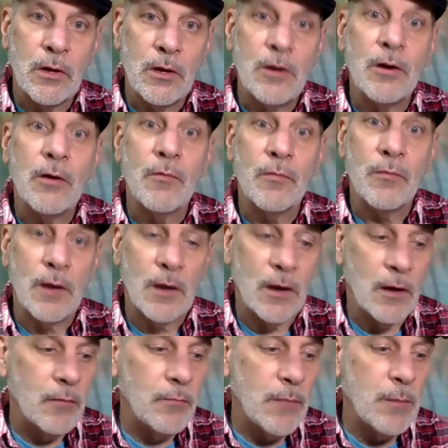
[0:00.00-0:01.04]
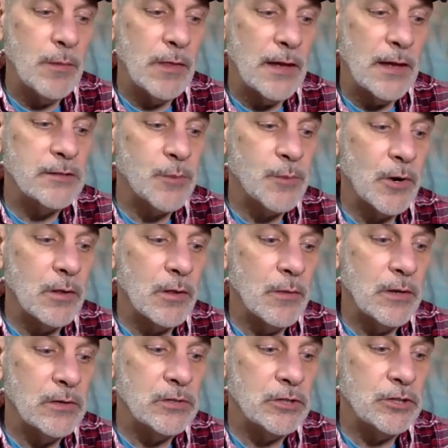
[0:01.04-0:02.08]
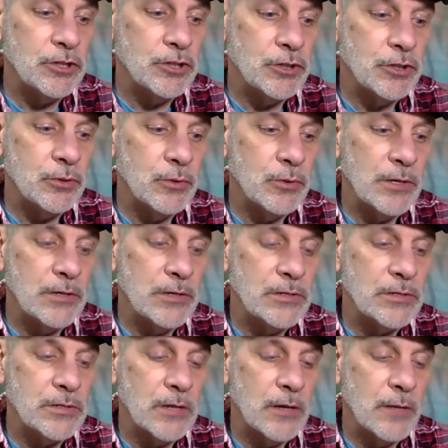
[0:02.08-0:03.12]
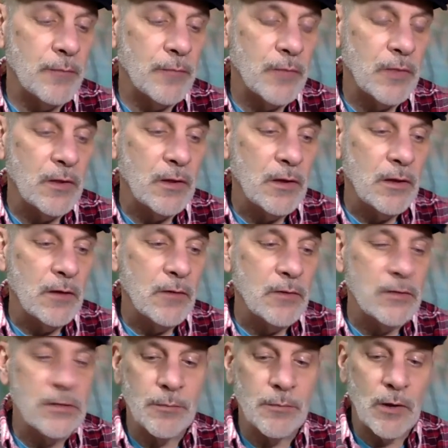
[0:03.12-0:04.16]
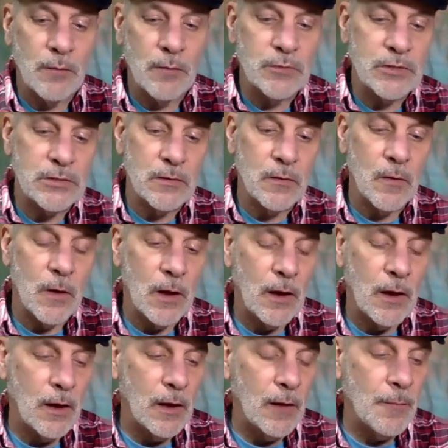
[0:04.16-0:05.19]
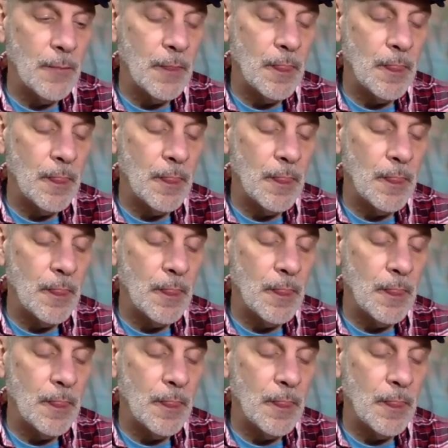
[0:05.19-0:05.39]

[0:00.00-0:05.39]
You know, uh, maybe that's part of the message too, is because um, sometimes uh,